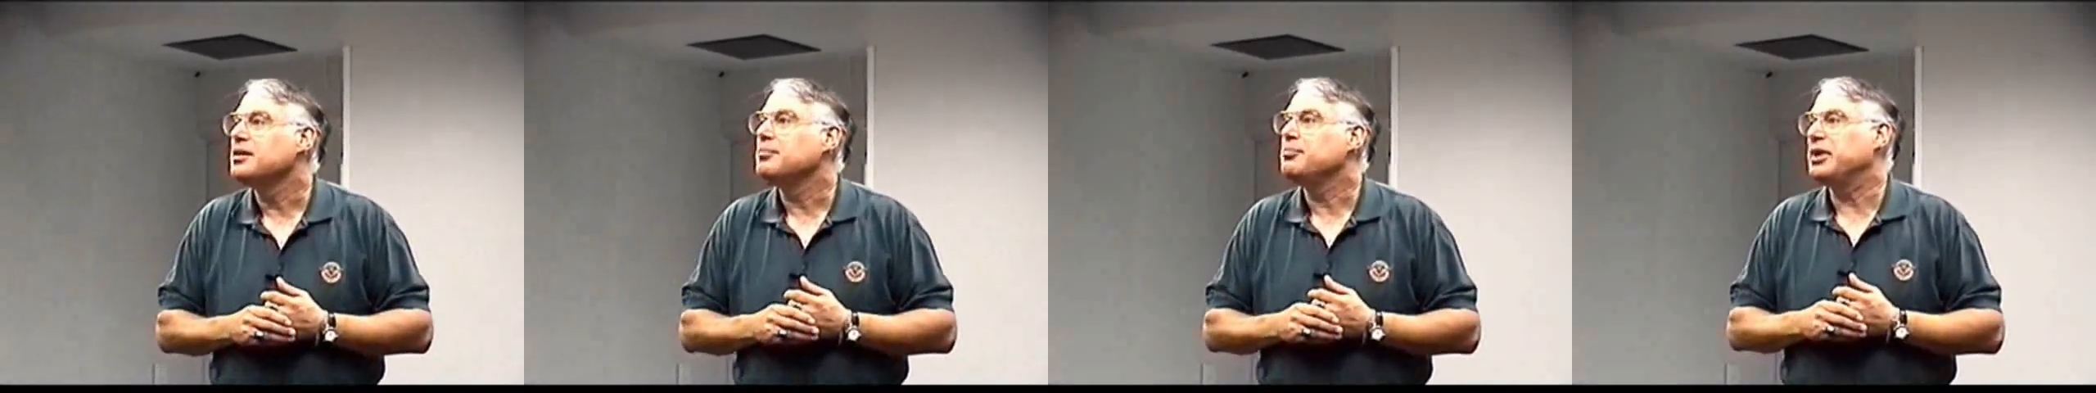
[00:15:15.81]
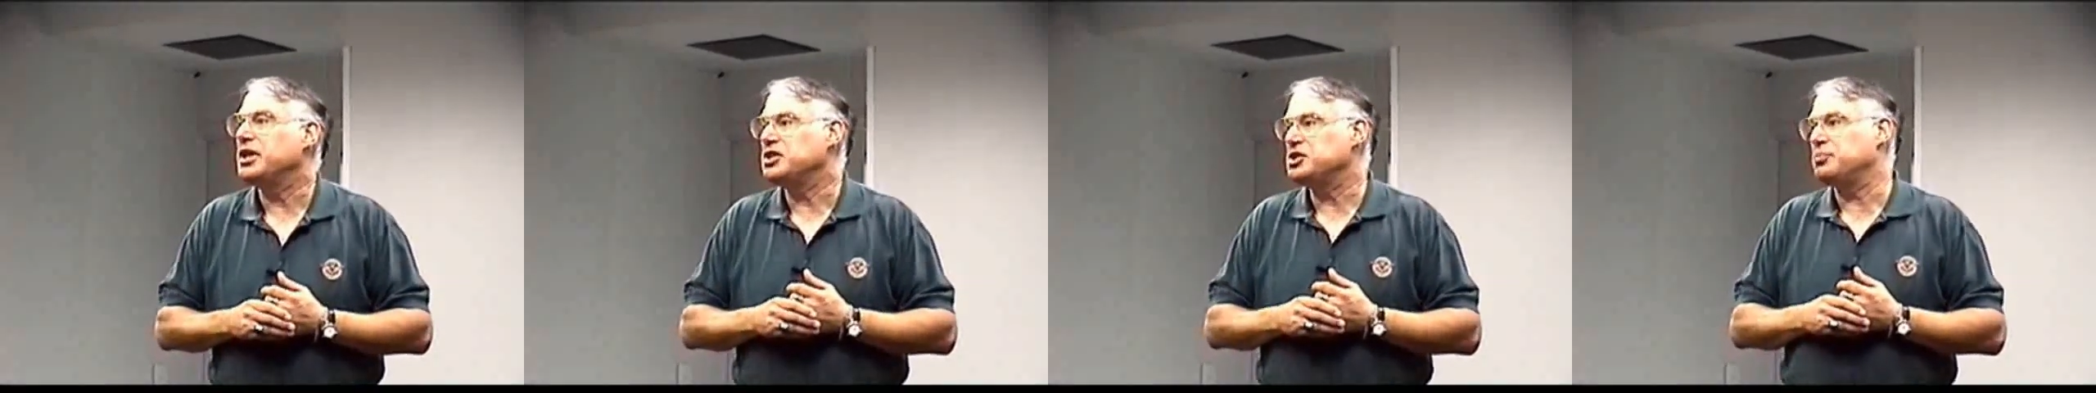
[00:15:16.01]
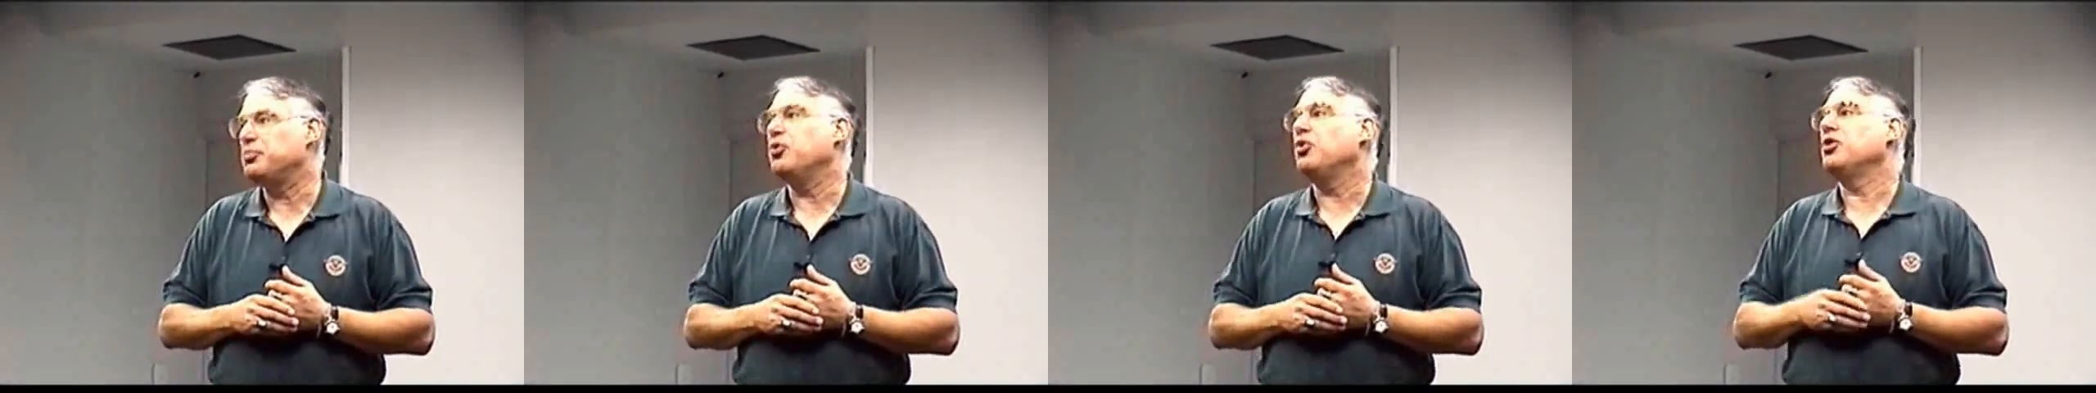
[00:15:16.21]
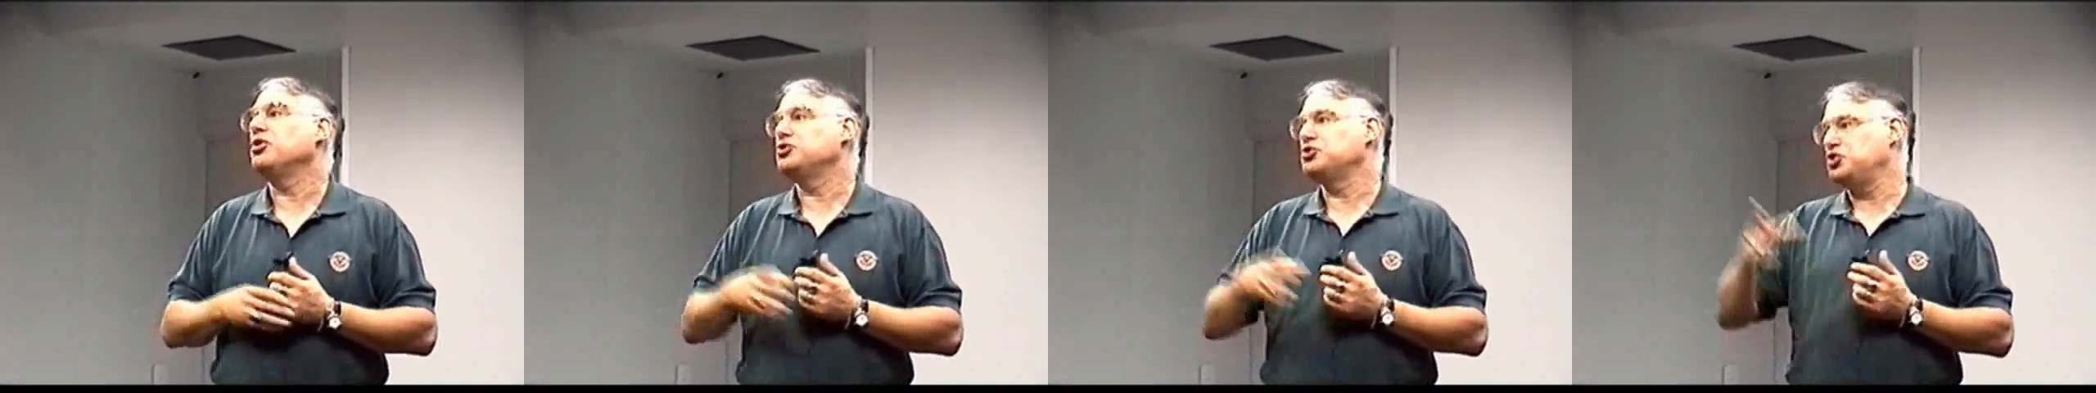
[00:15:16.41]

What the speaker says: Baseball,